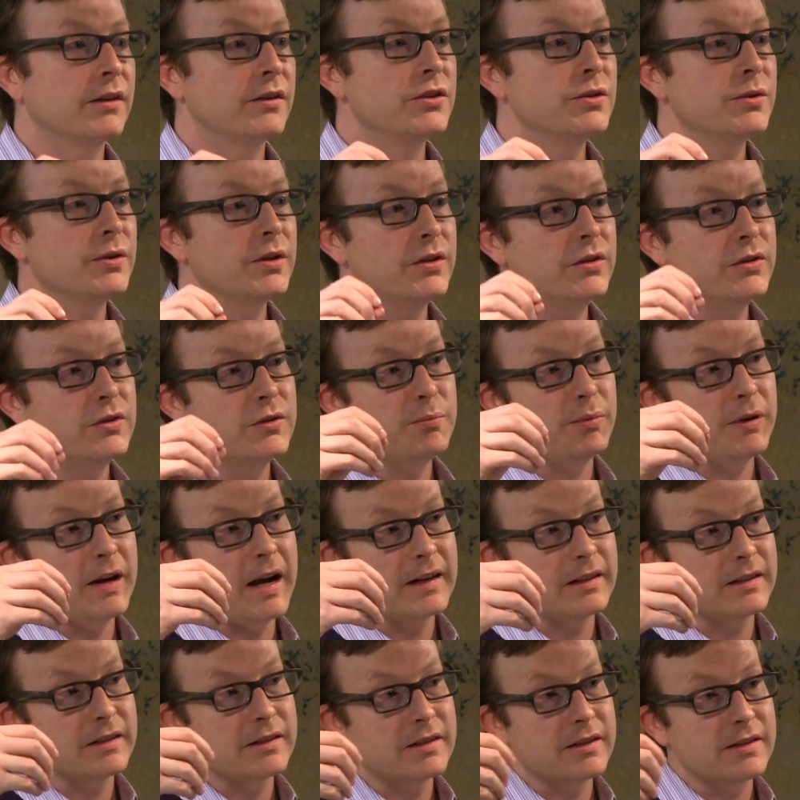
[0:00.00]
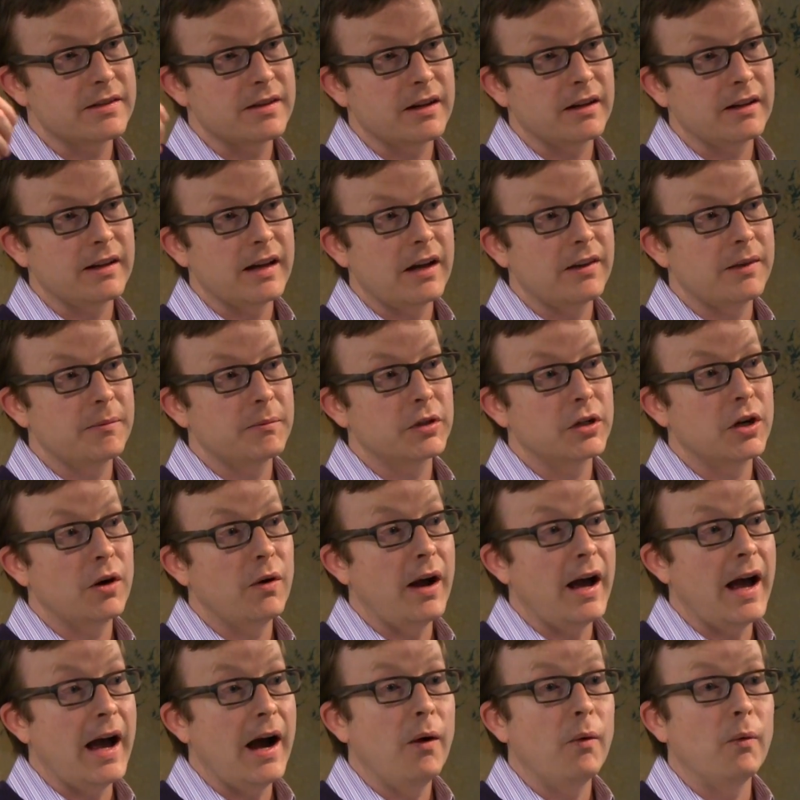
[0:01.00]
You can use practices that allow them to
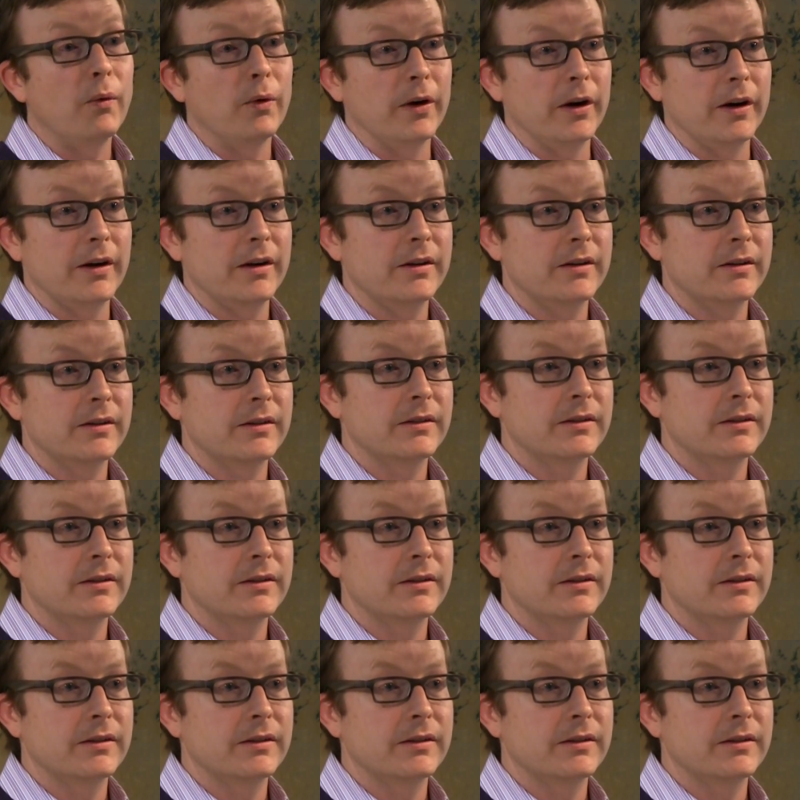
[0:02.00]
go outward.